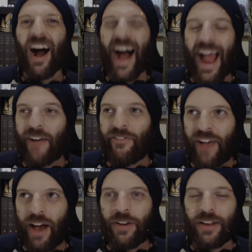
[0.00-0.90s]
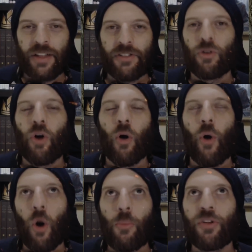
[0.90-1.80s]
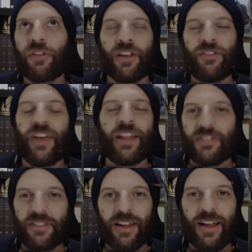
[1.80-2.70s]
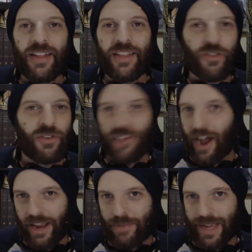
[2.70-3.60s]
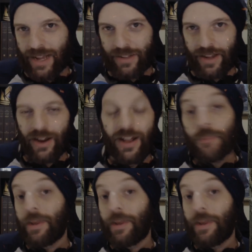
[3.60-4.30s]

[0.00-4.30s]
I have found, unless you're almost convinced that there's not going to be a clear,